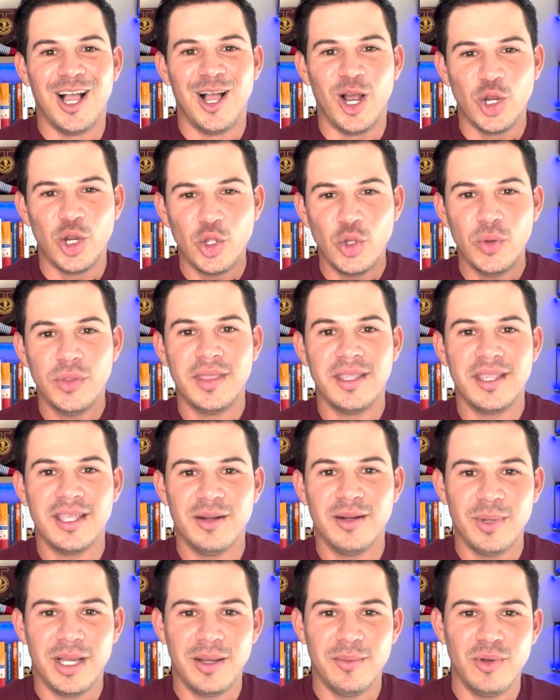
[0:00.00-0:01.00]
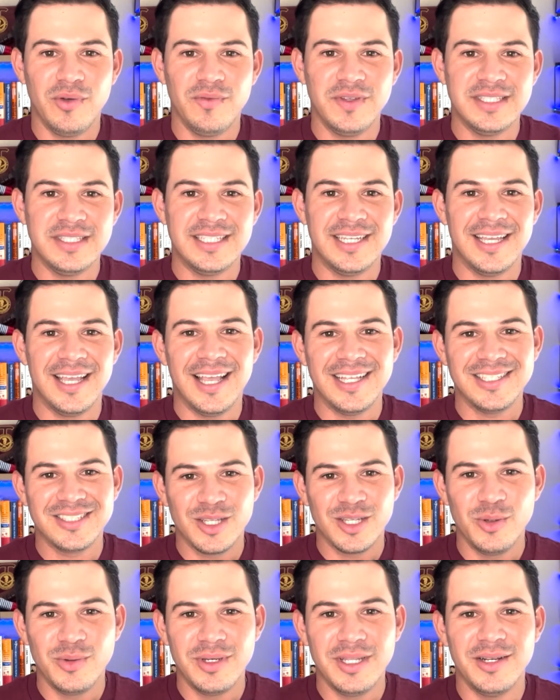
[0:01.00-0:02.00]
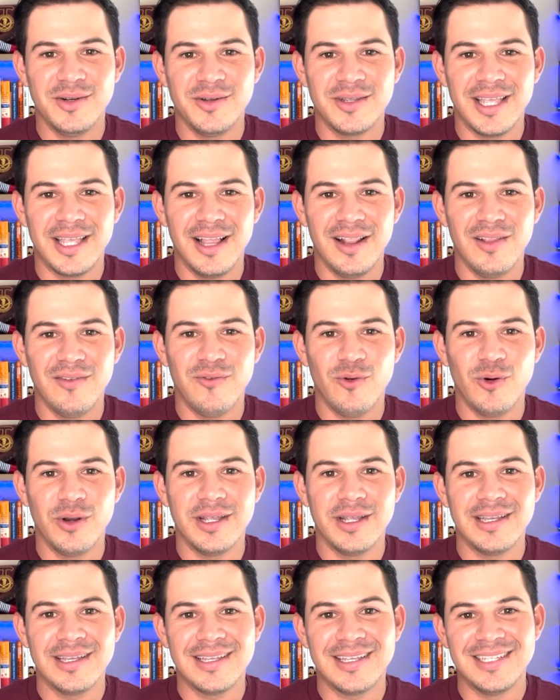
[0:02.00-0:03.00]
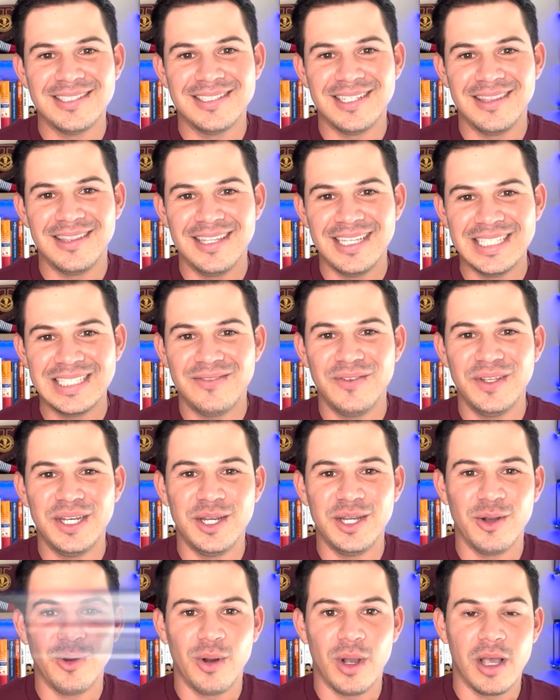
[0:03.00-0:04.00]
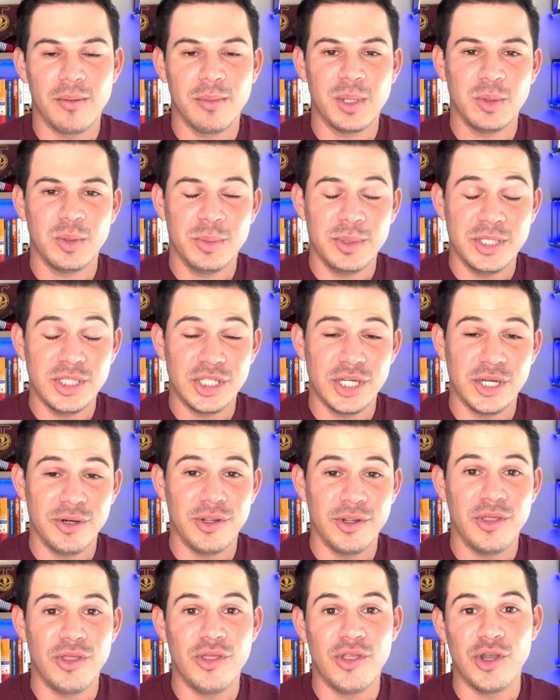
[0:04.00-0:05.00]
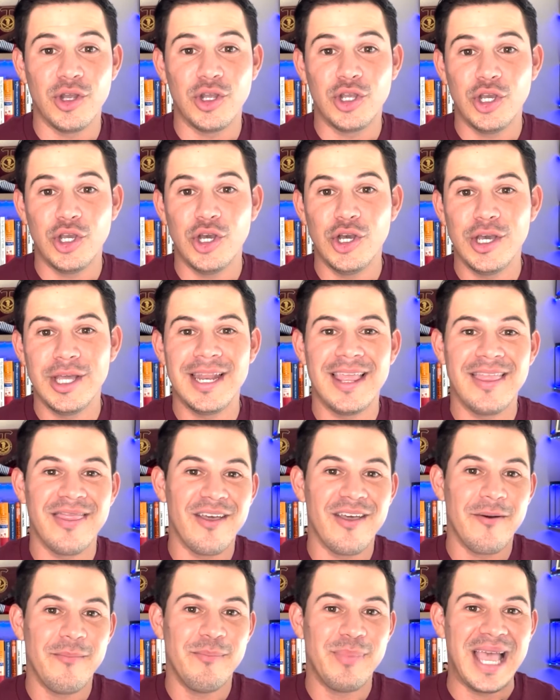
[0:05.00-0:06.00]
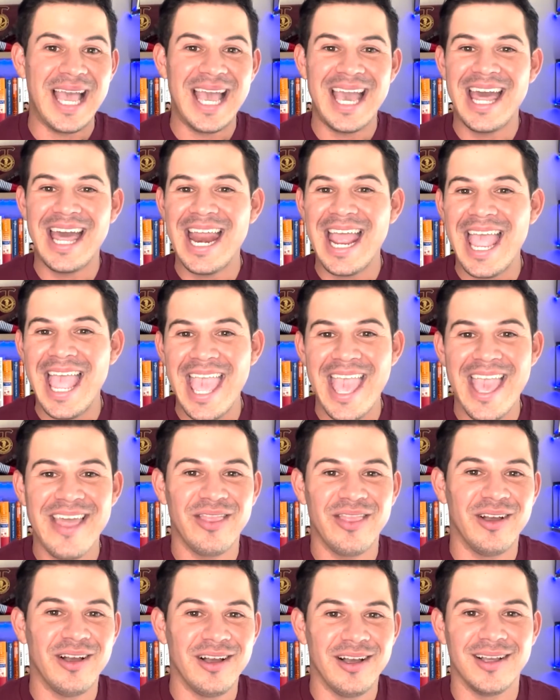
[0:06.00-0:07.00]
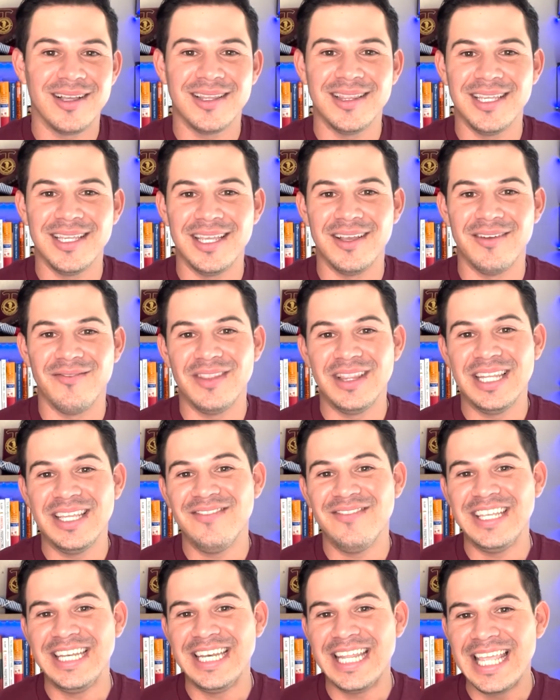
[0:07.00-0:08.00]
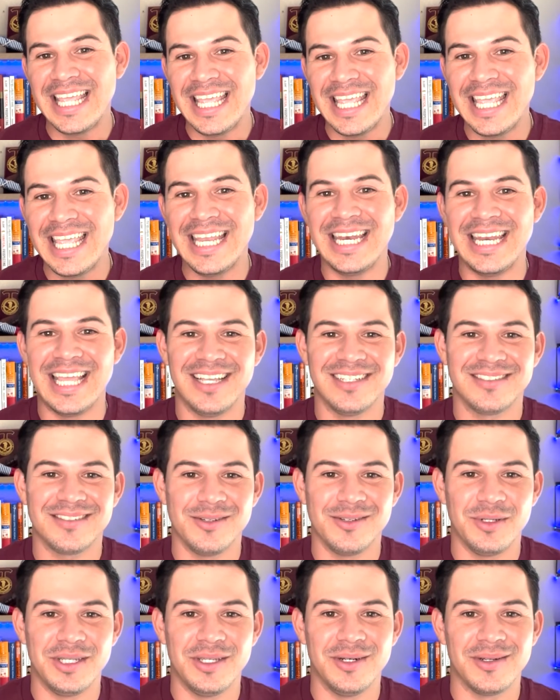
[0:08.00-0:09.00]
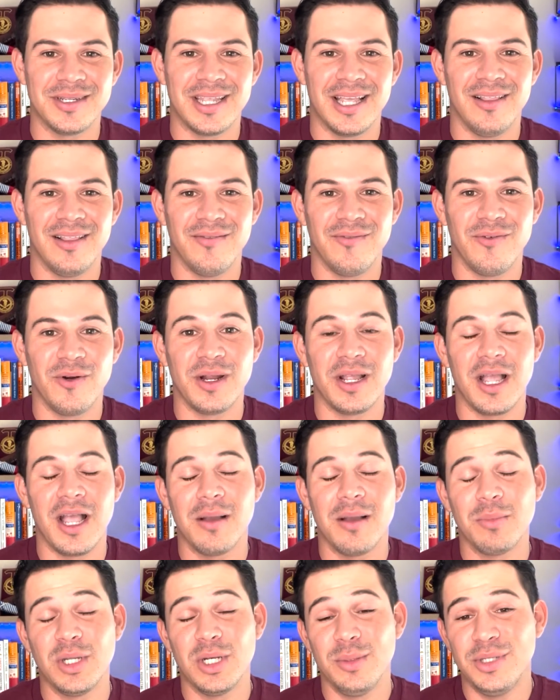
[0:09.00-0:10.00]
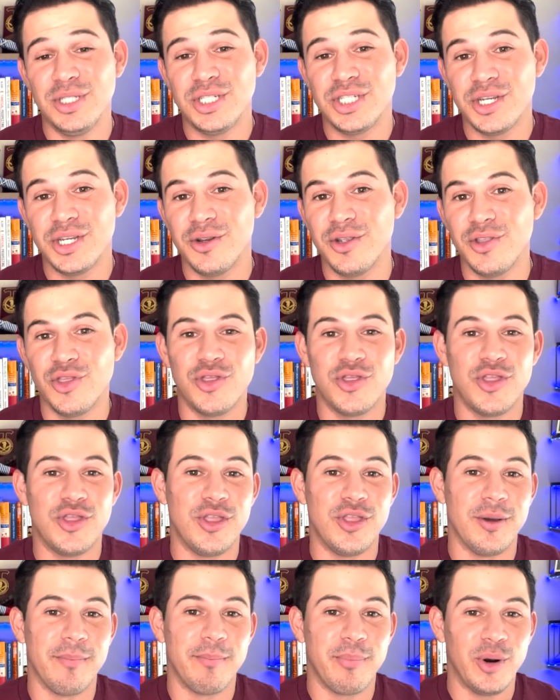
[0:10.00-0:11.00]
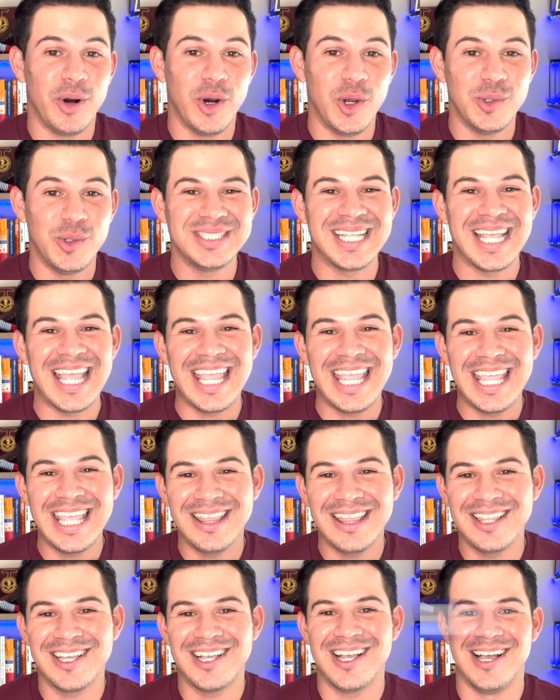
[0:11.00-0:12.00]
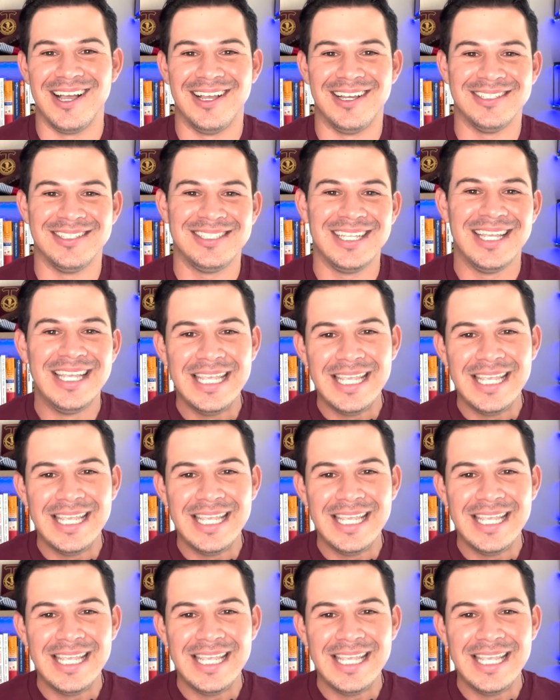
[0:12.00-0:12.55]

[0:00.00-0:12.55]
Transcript: Are you thinking about moving to Escondido, California? Because in this video, I'm going to be sharing the good, the bad, and the ugly of living in Escondido, California. I'm going to be sharing the pros and the cons.